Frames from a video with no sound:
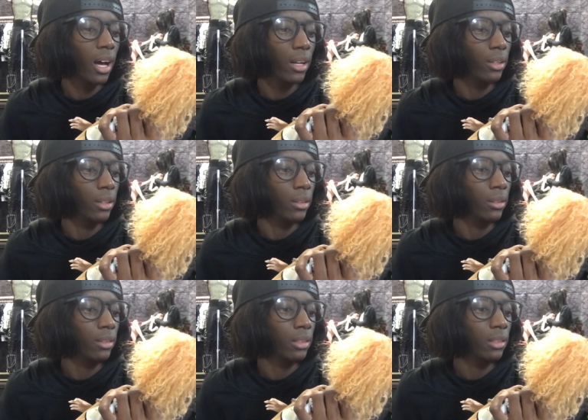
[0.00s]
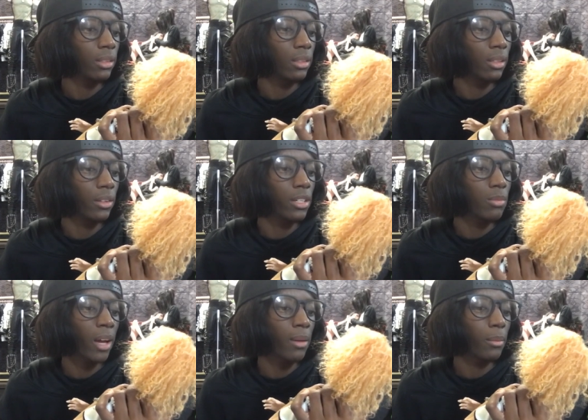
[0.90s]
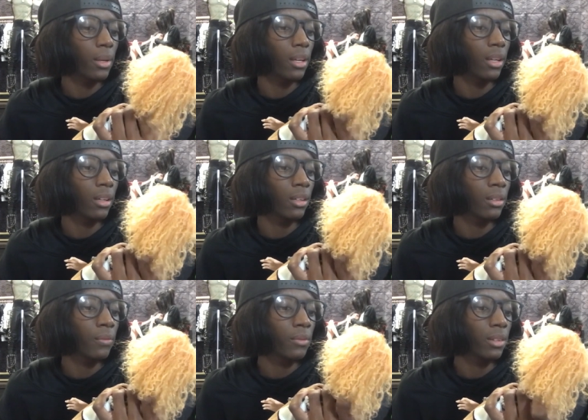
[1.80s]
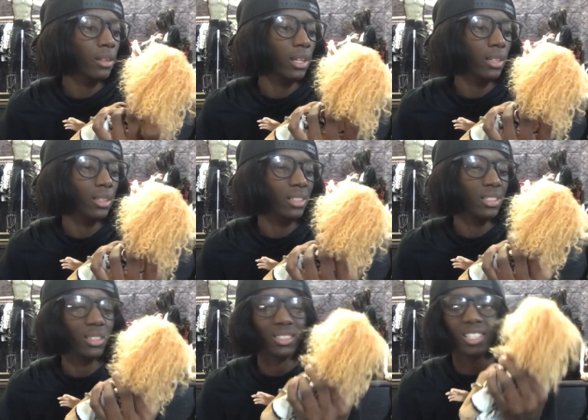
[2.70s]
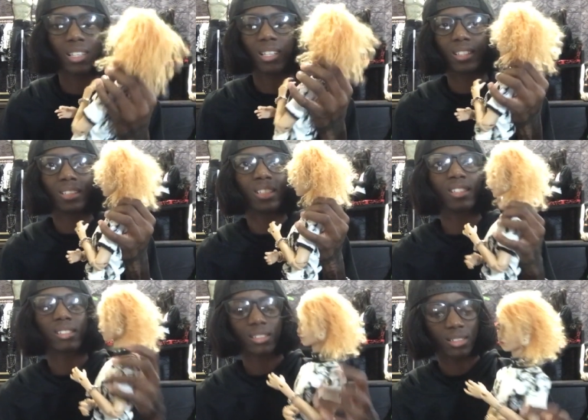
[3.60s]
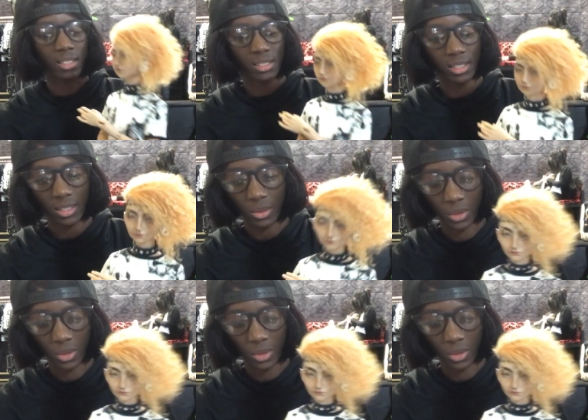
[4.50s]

I don't know. This might be the the the D, D descent or